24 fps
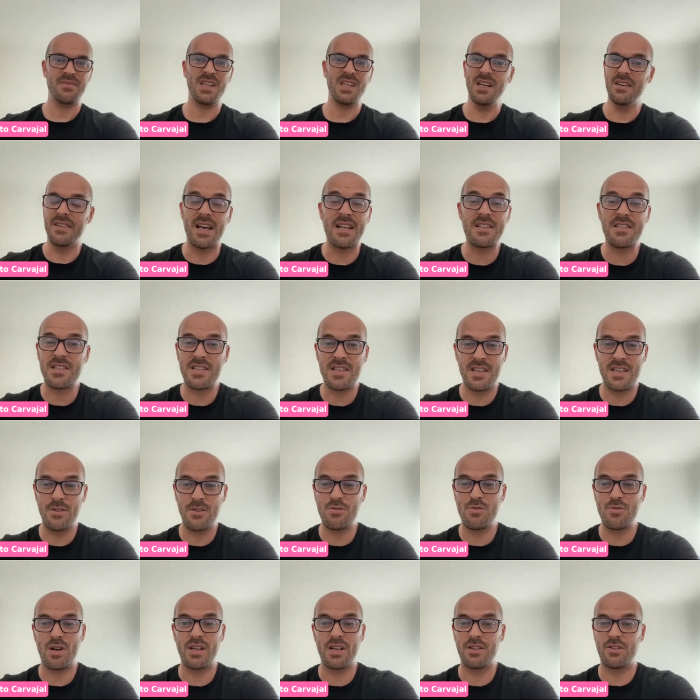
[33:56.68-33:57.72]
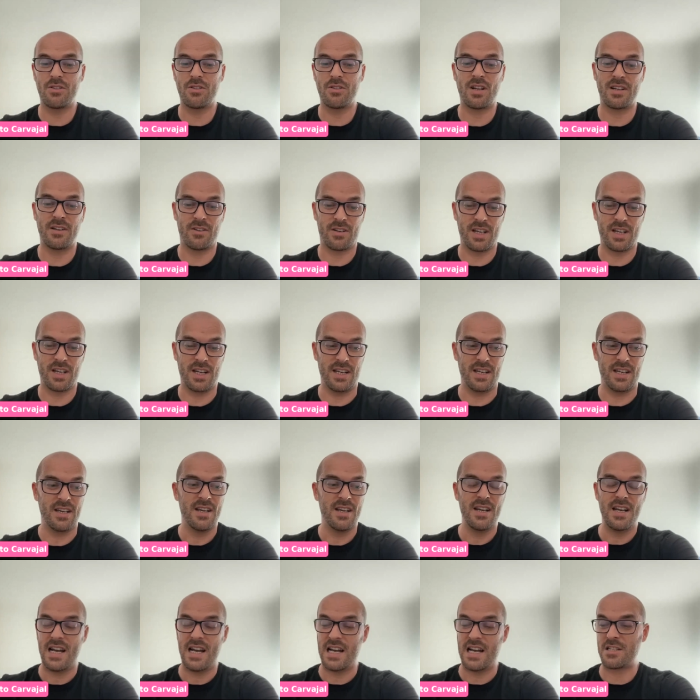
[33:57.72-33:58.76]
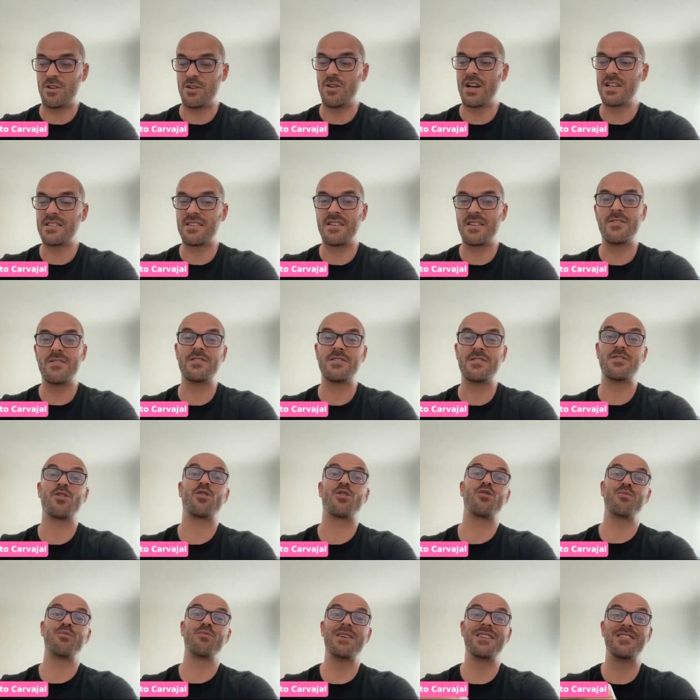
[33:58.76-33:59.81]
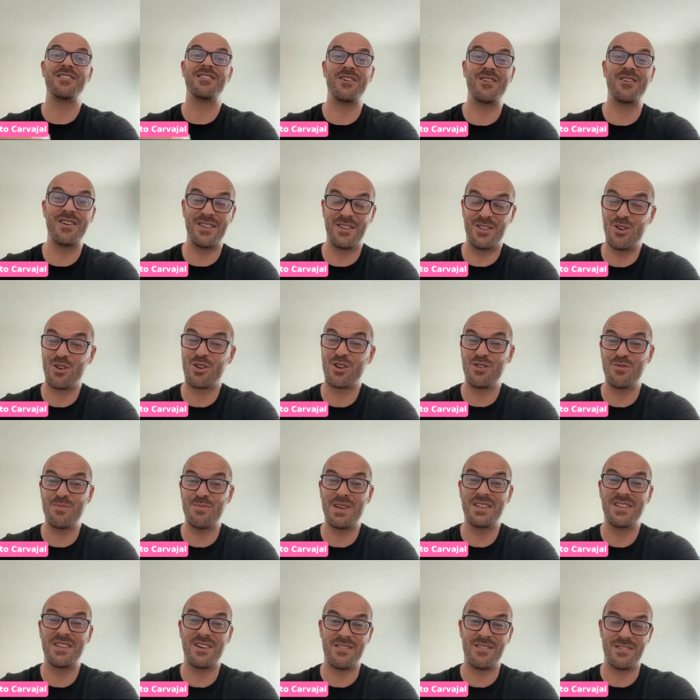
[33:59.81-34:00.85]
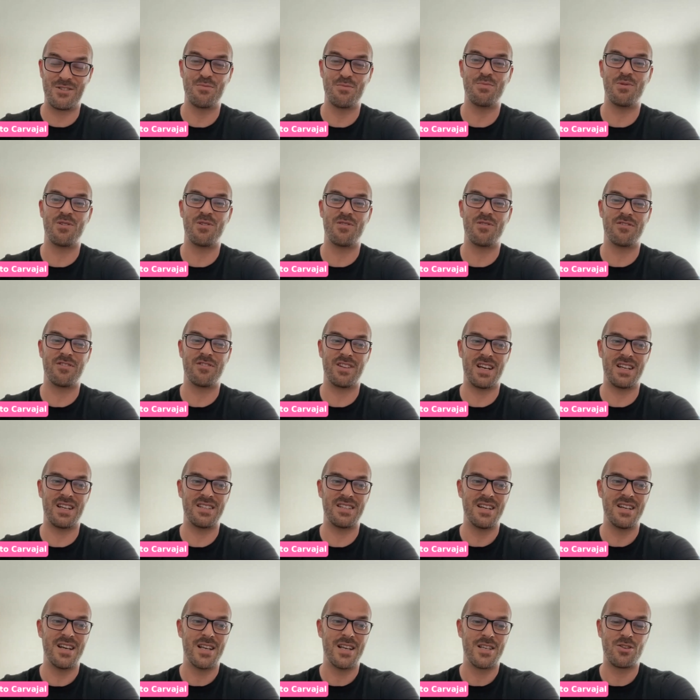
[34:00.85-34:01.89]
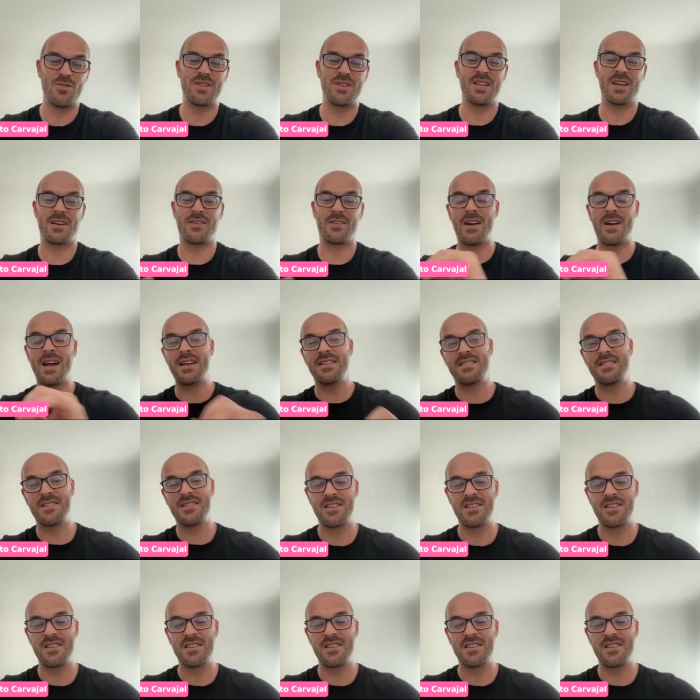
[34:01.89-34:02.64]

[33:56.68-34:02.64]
that's usually totally okay, as long as there's documentary support for that. So in the grants,